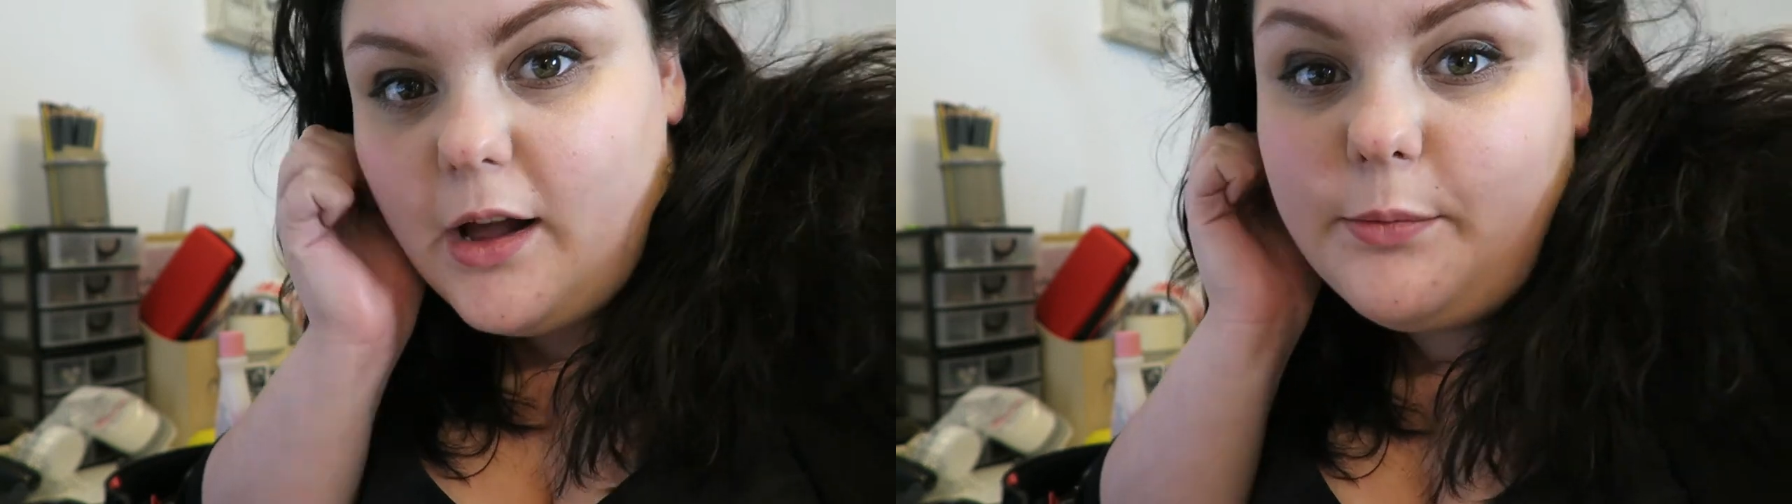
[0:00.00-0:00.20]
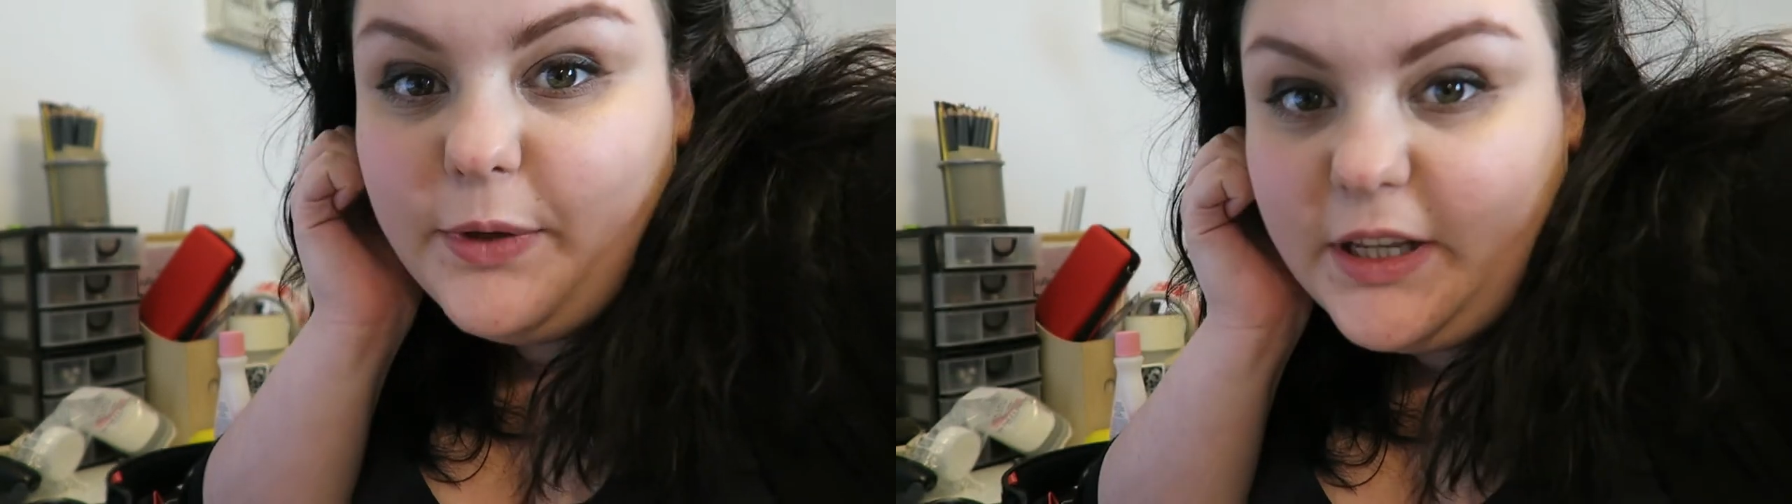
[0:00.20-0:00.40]

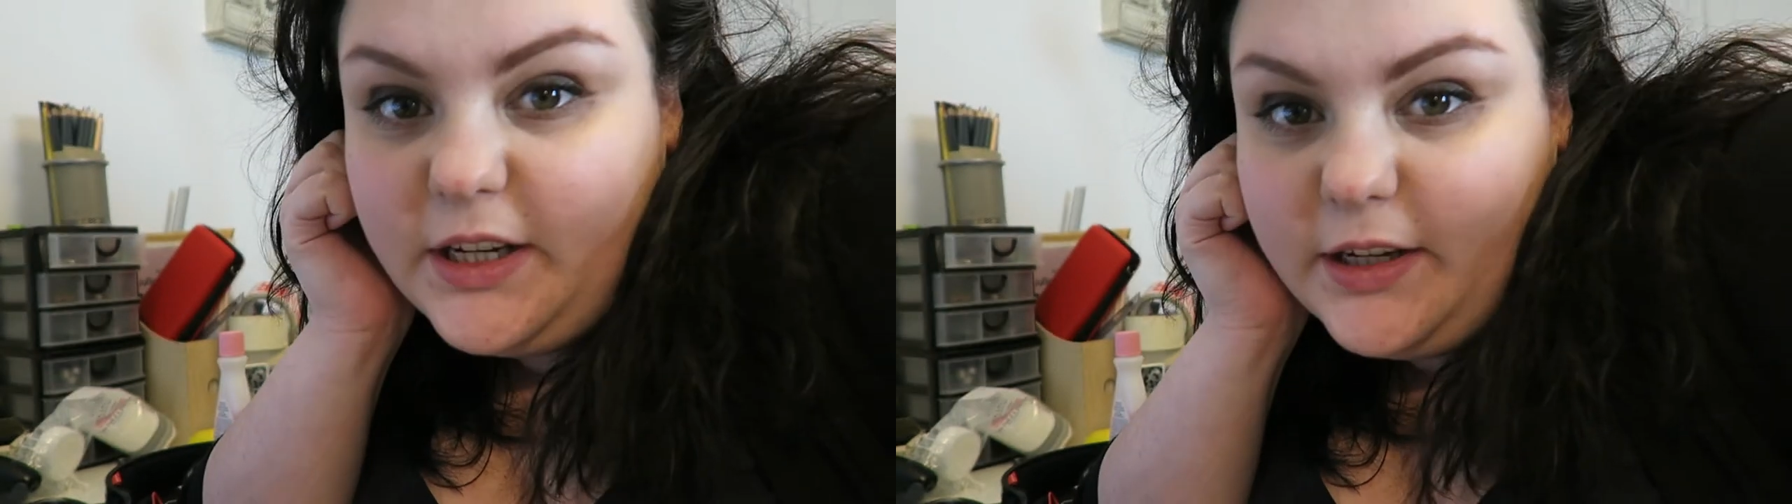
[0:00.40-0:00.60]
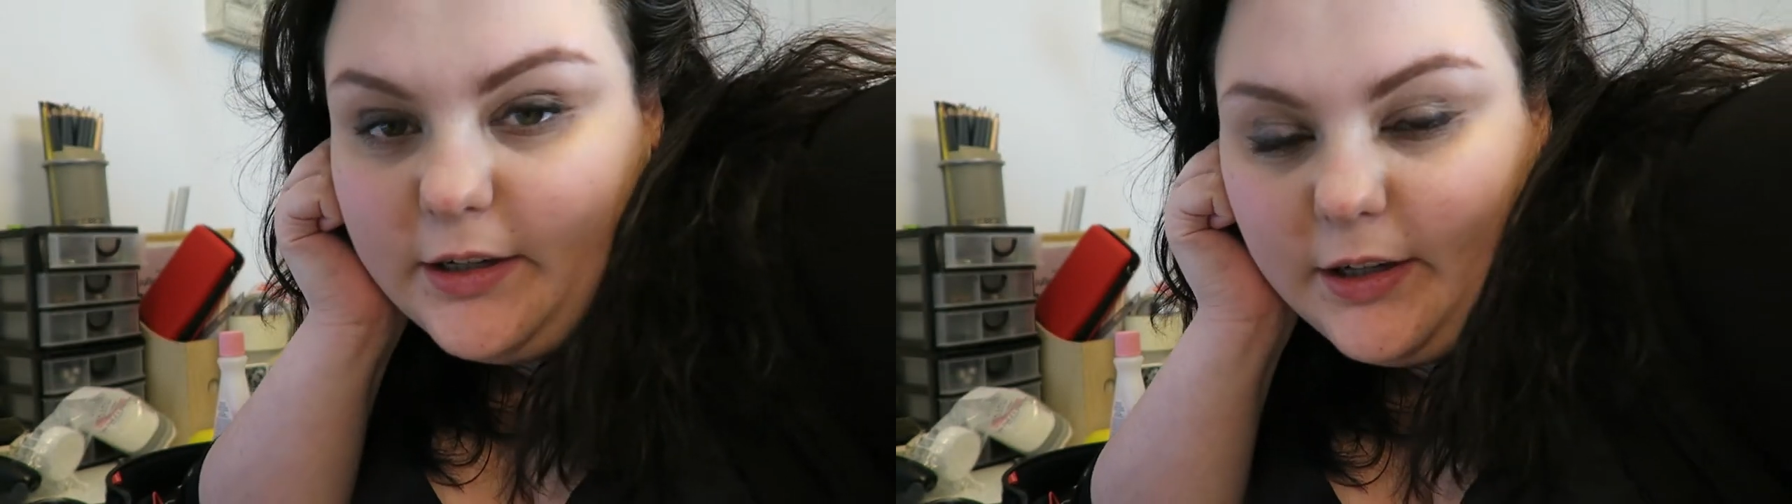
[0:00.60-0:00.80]
I'm
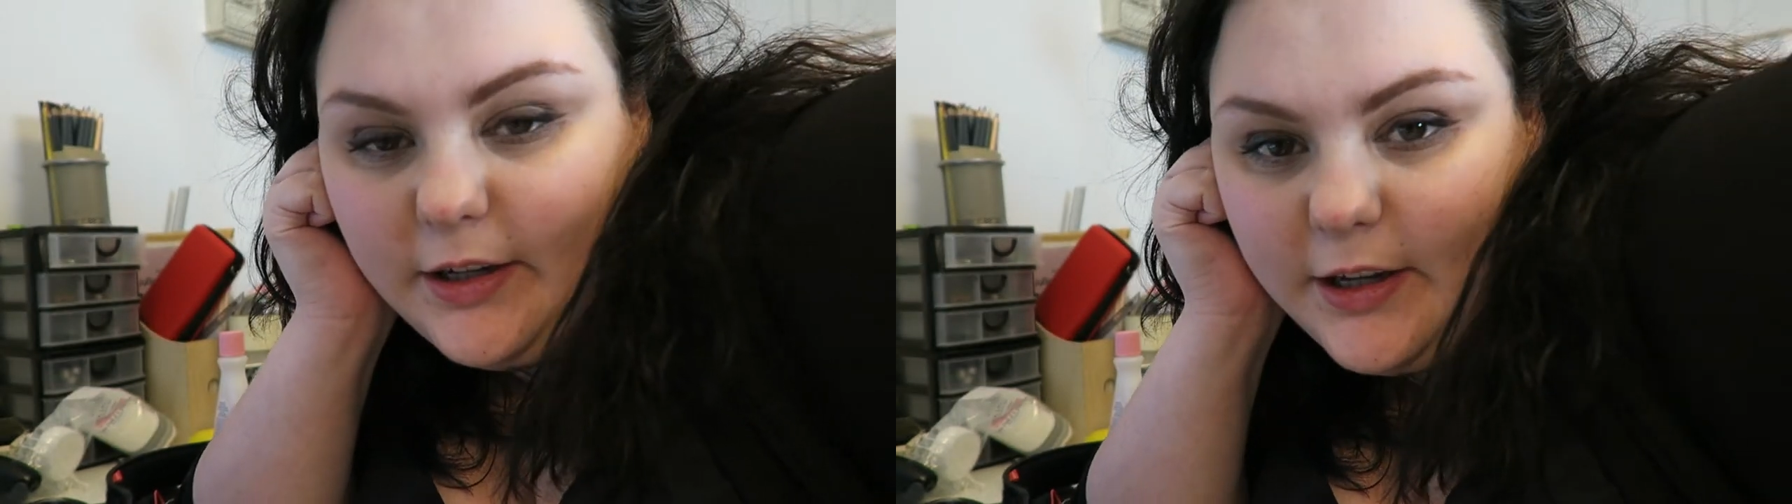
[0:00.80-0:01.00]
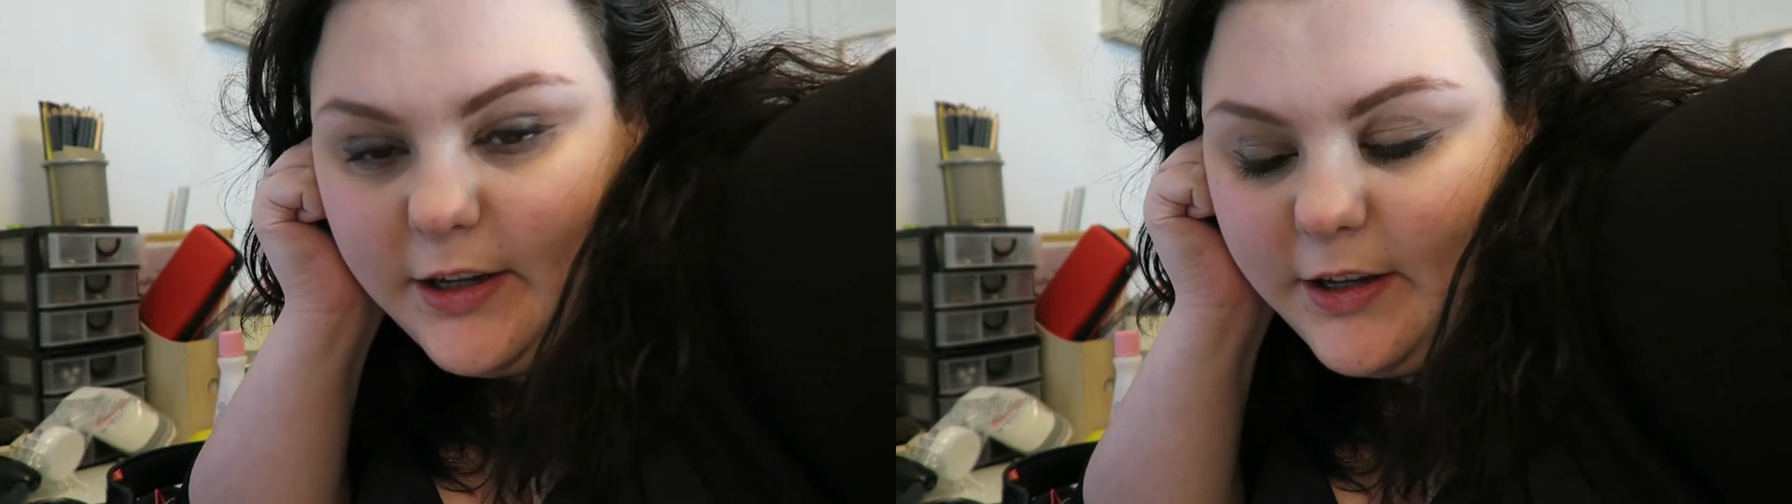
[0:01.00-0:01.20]
gonna
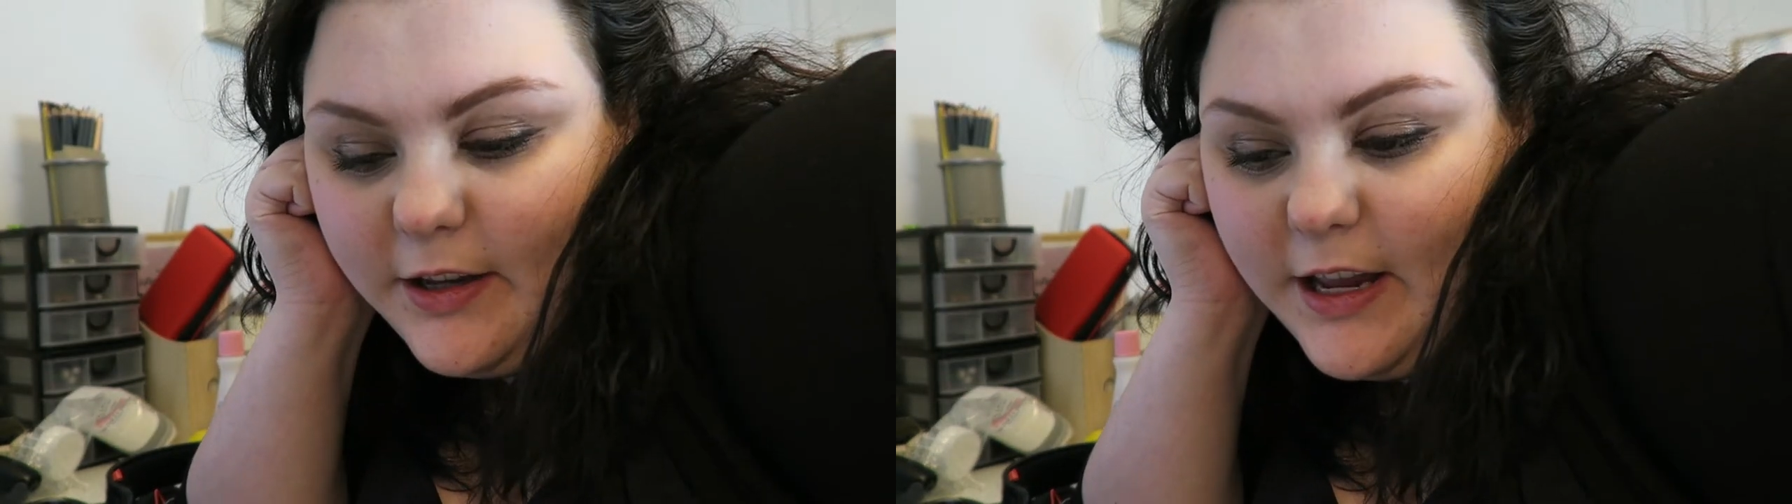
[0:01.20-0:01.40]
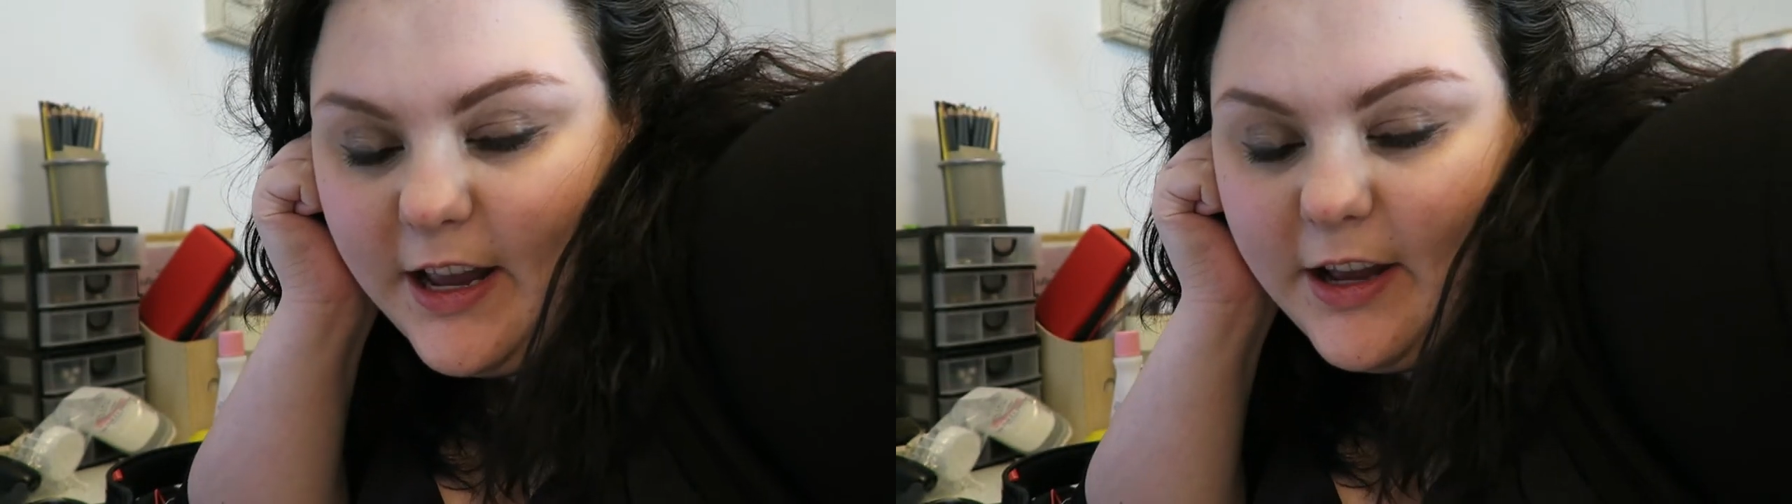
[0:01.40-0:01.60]

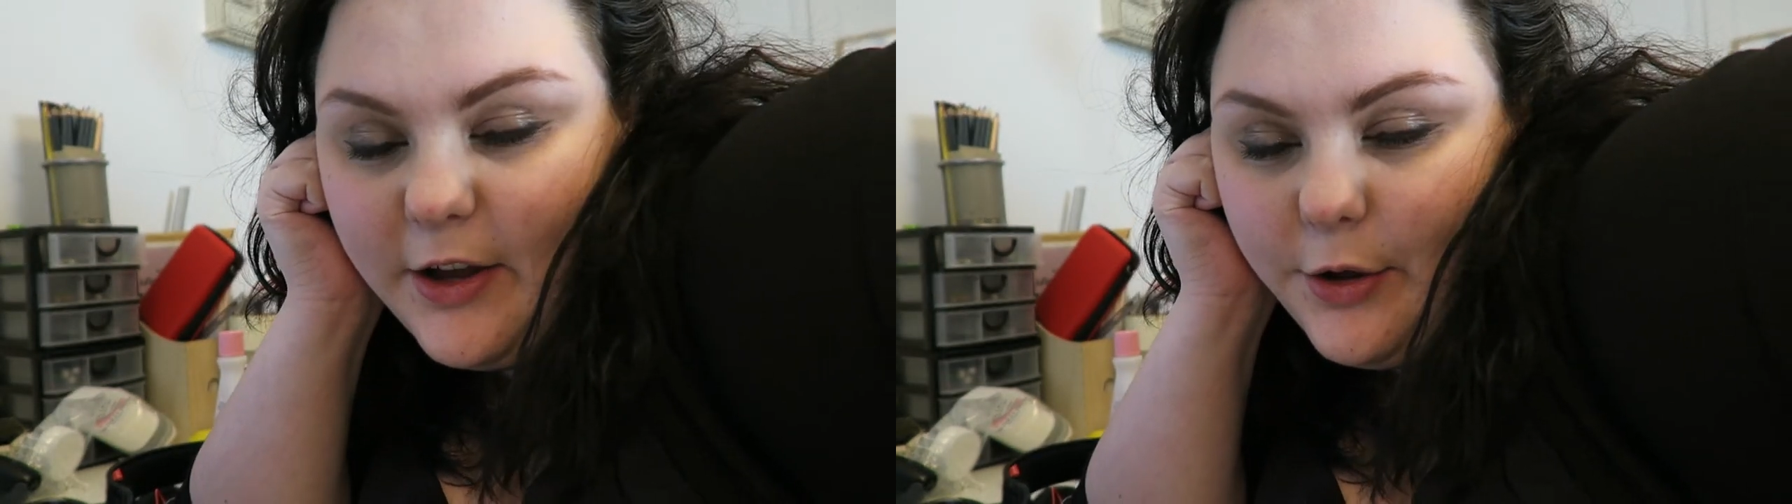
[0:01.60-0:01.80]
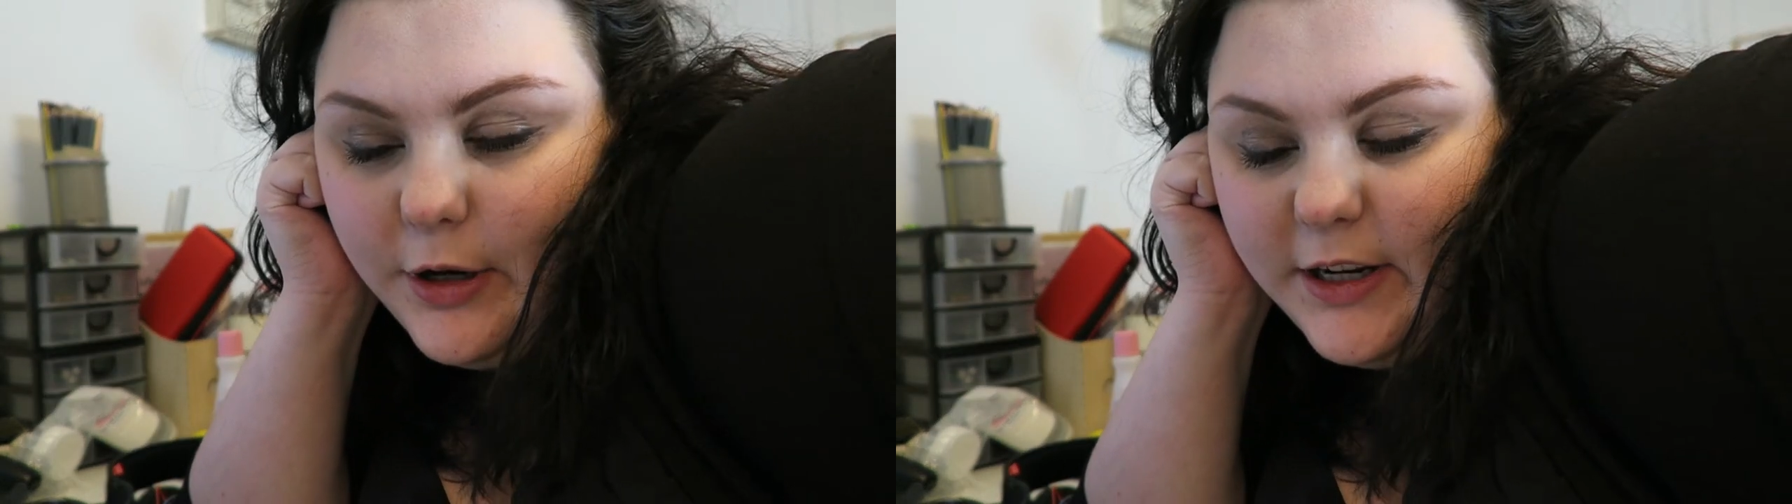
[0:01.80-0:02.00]

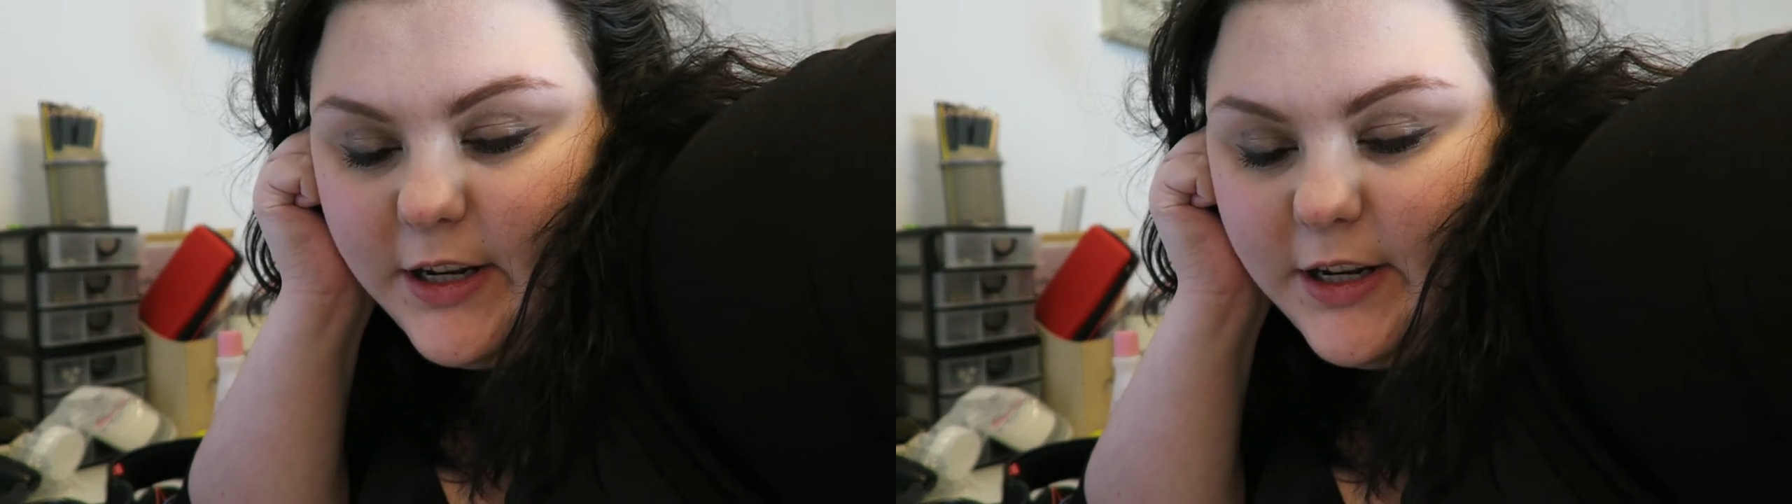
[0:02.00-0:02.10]
call it